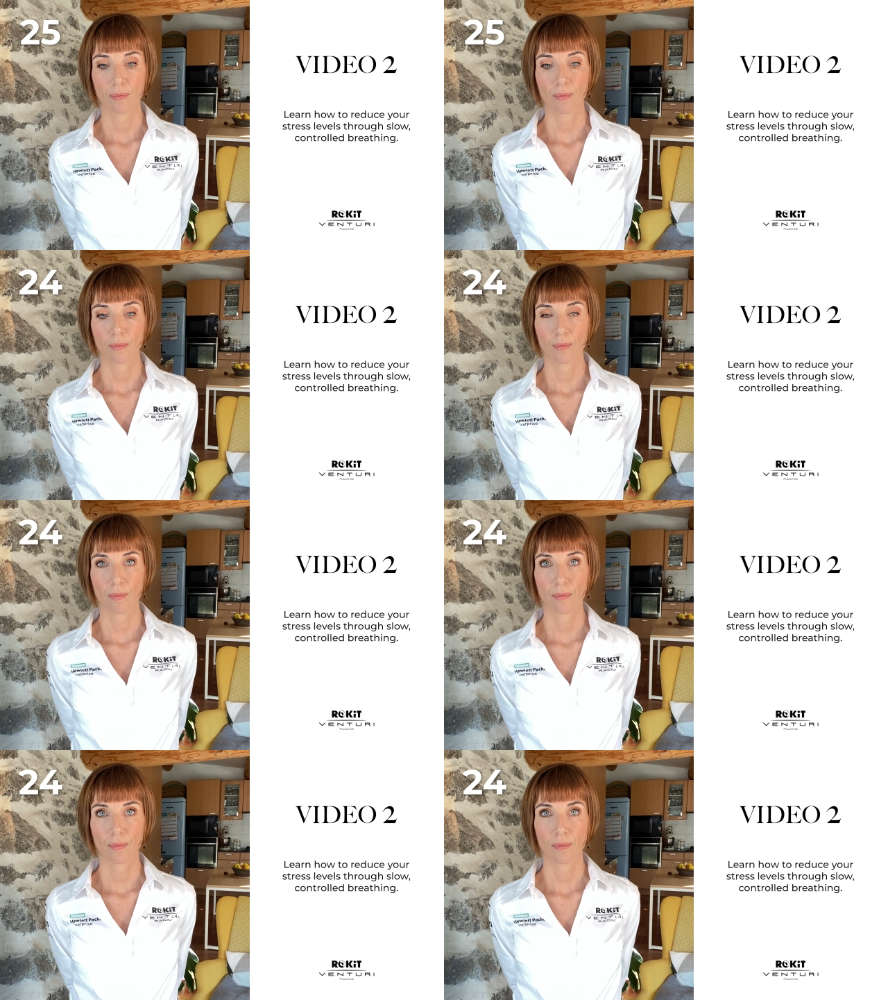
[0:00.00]

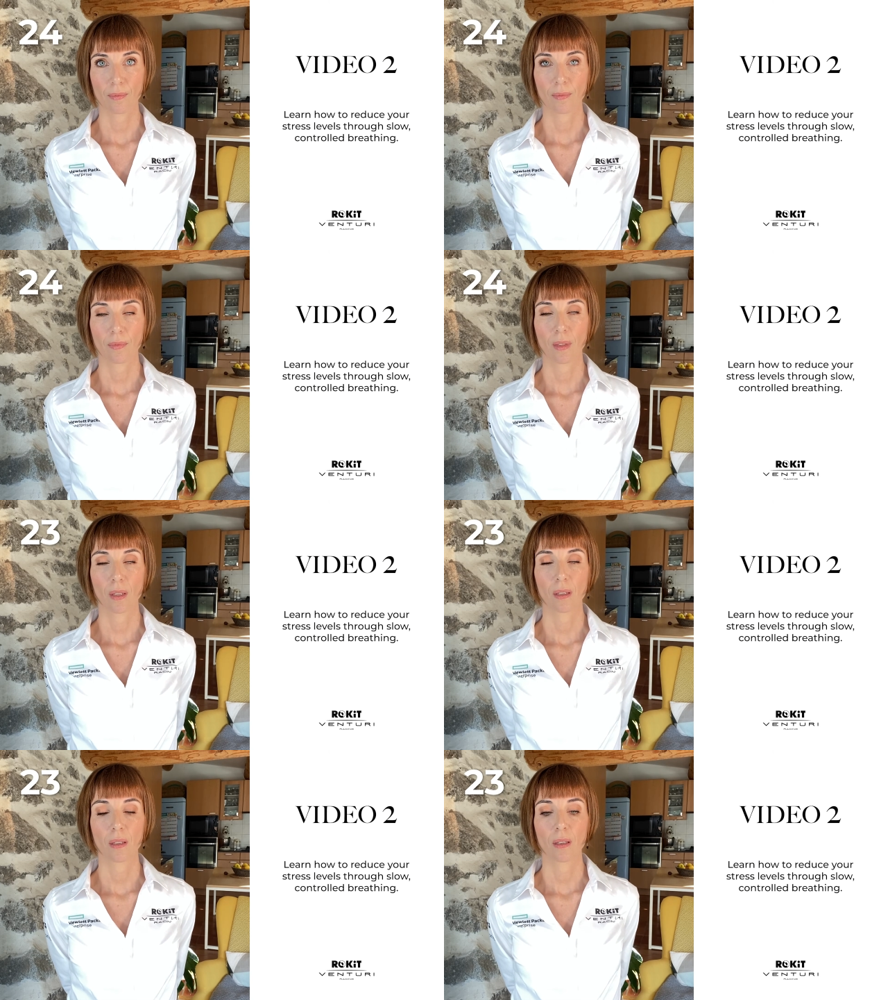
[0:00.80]

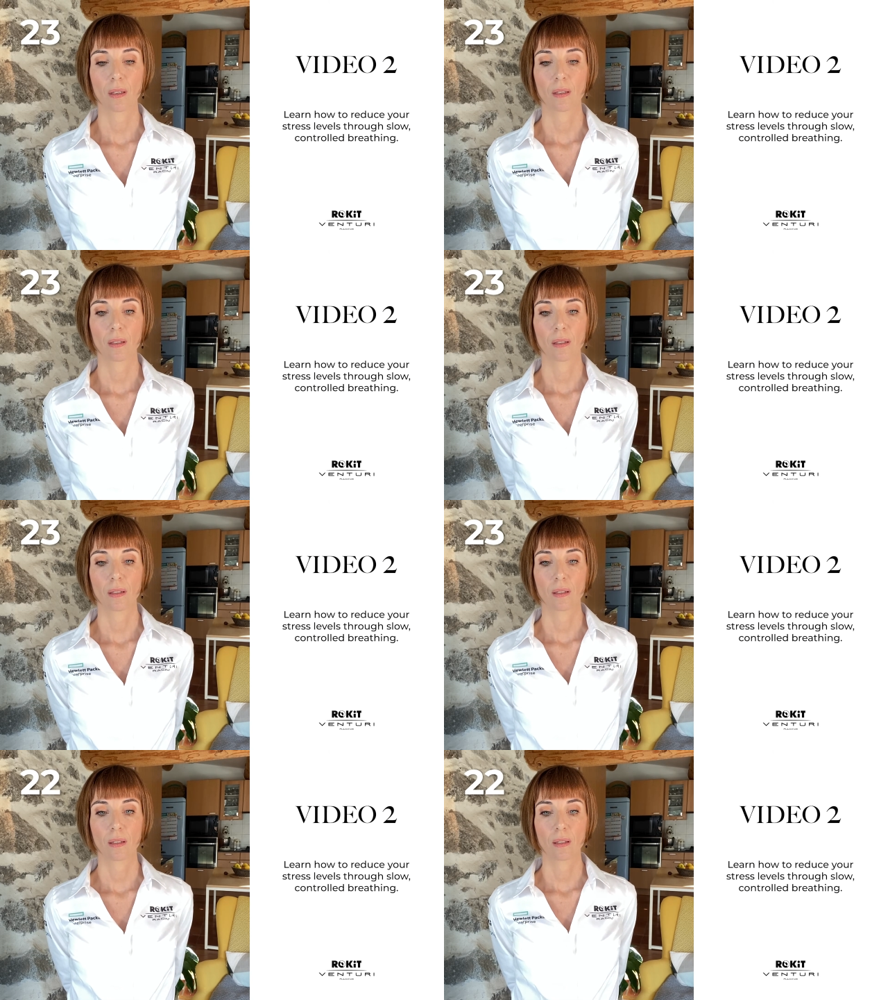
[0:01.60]

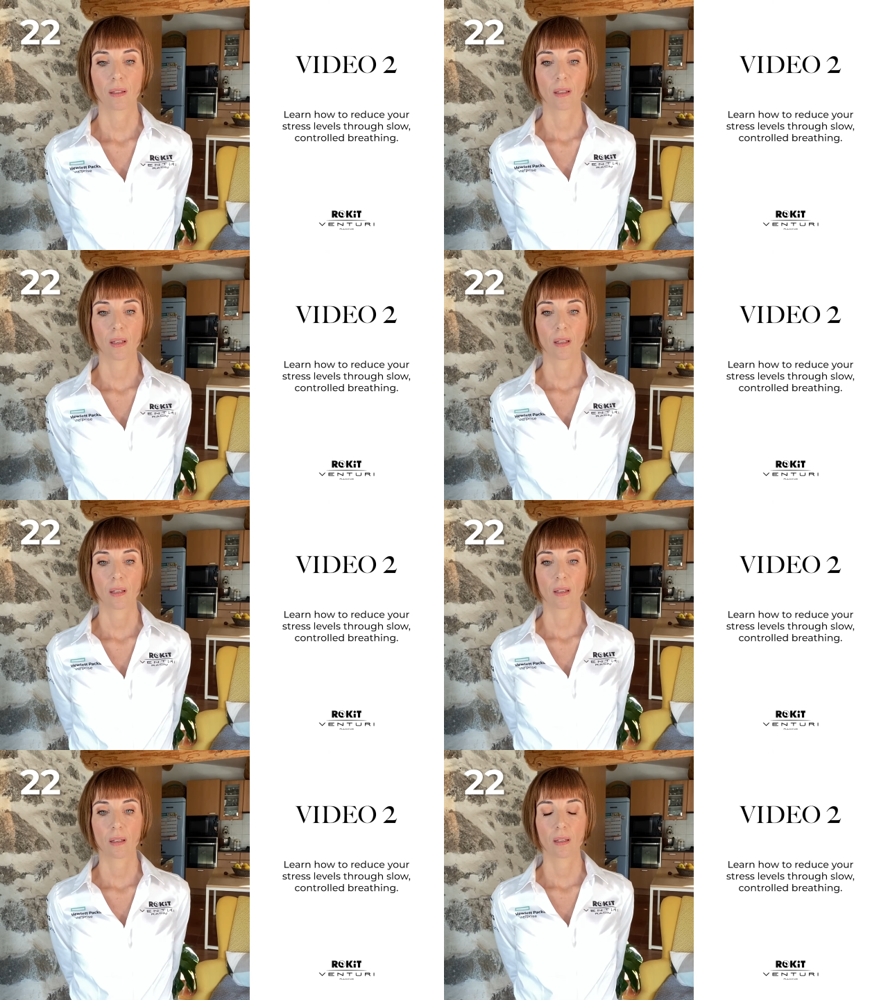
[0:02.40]

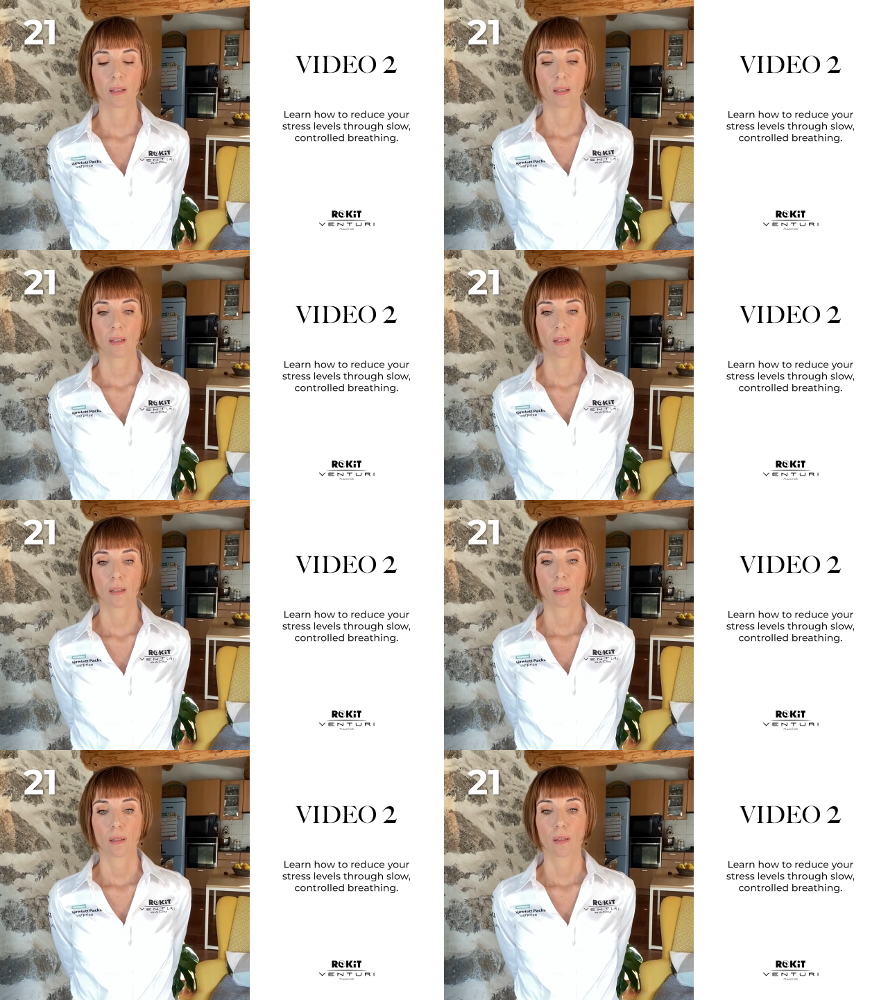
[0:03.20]

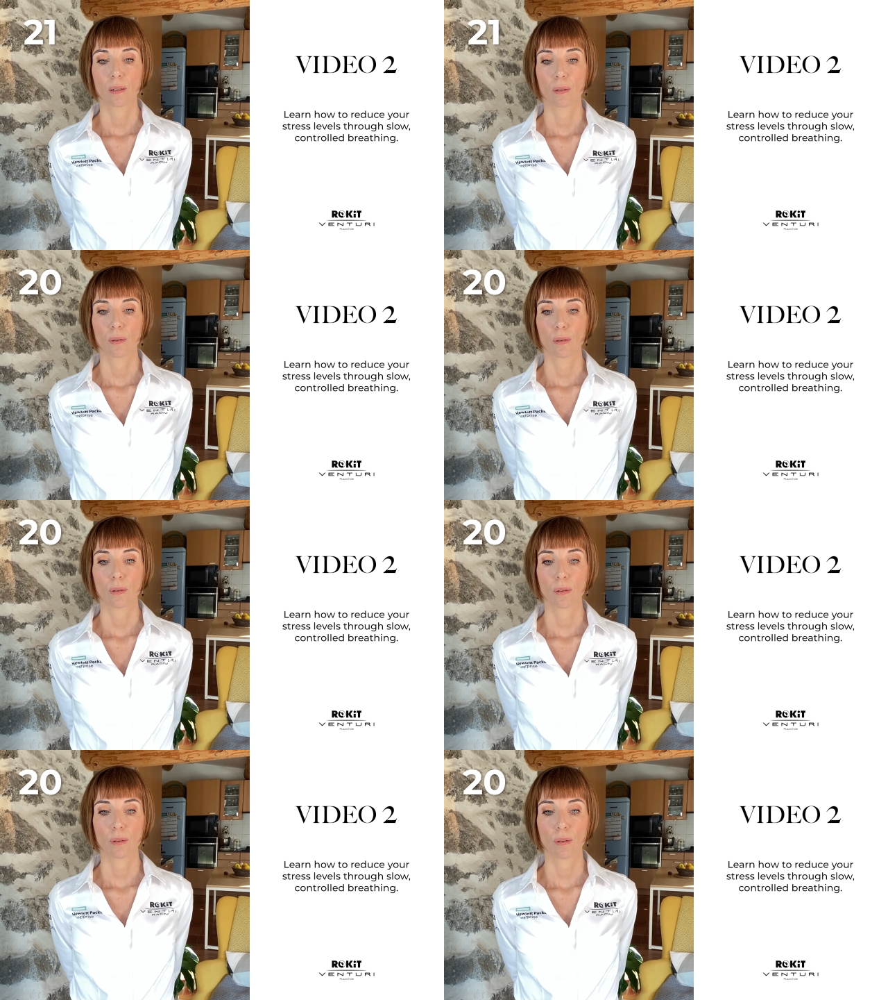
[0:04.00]

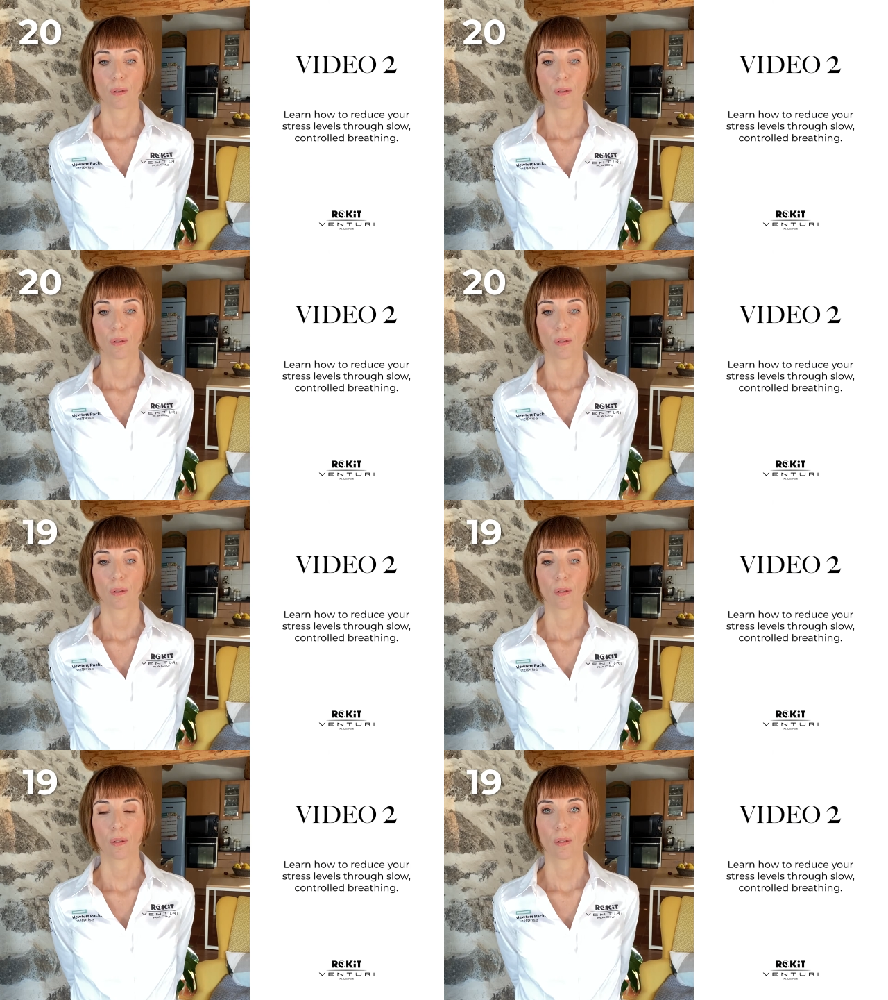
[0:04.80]

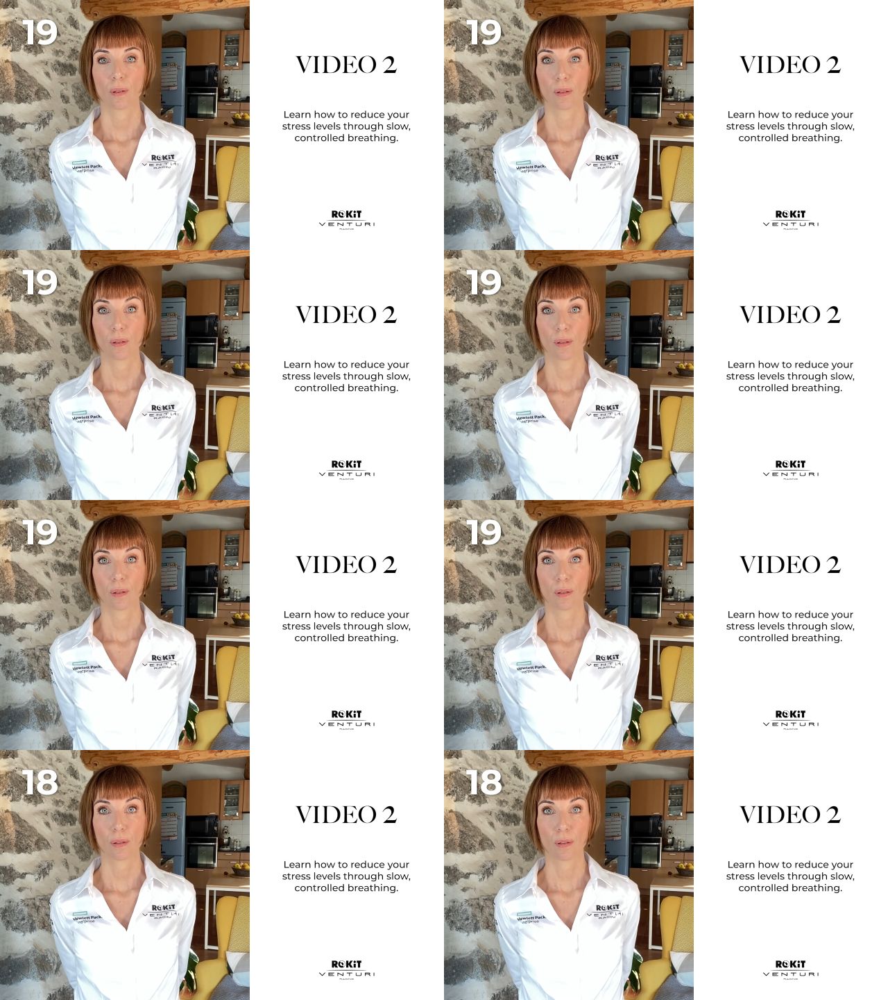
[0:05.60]

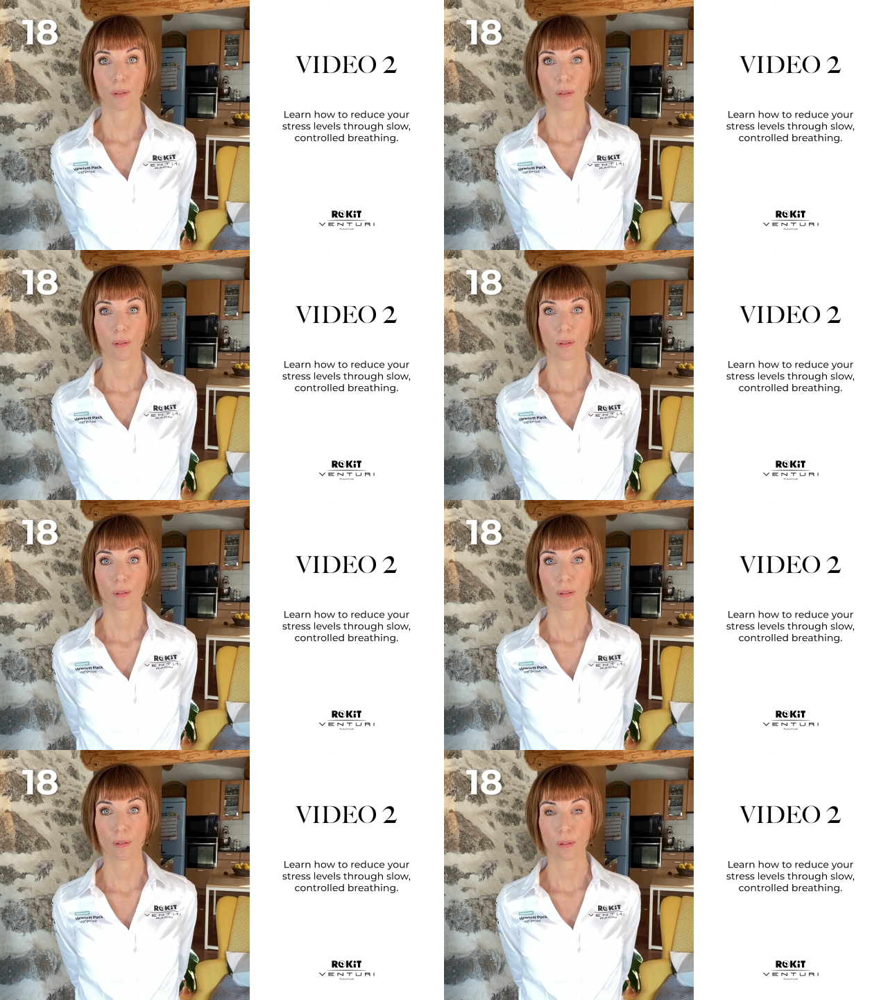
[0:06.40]

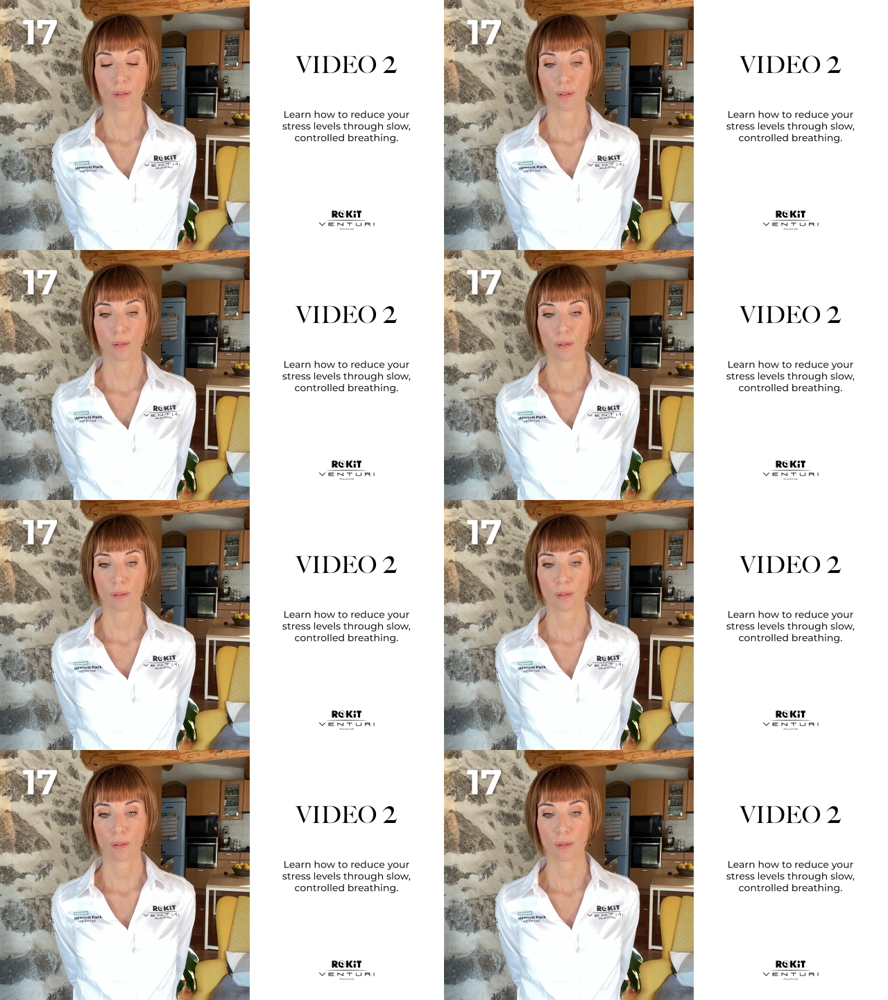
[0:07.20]
(silence)